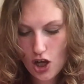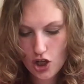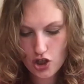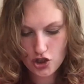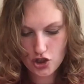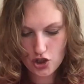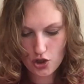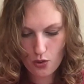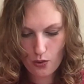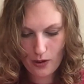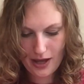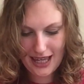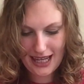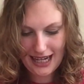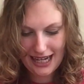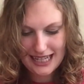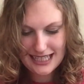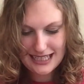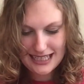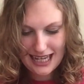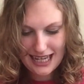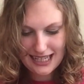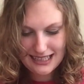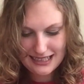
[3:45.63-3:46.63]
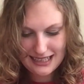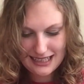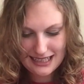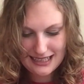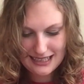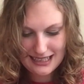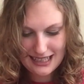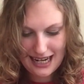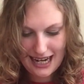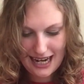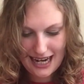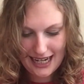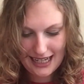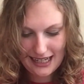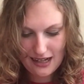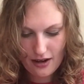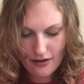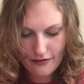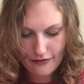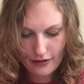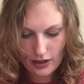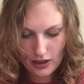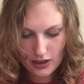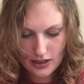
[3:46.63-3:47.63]
So Ecclesiastes
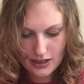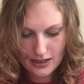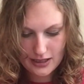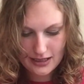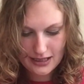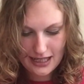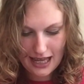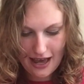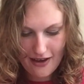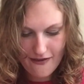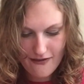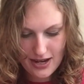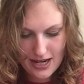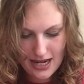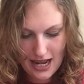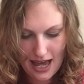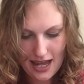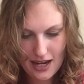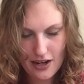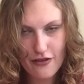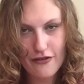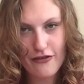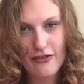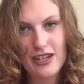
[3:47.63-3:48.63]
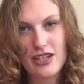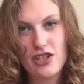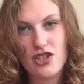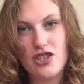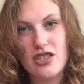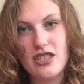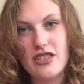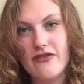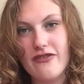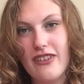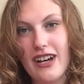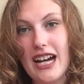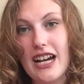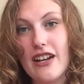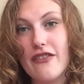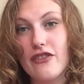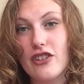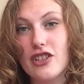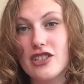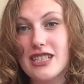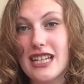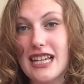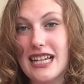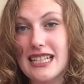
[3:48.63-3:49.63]
9 verse 7 and Ephesians 5
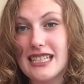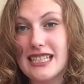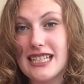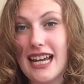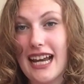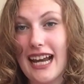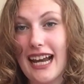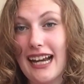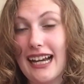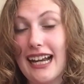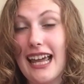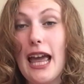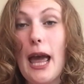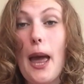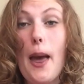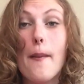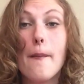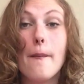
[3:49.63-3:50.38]
verse 18.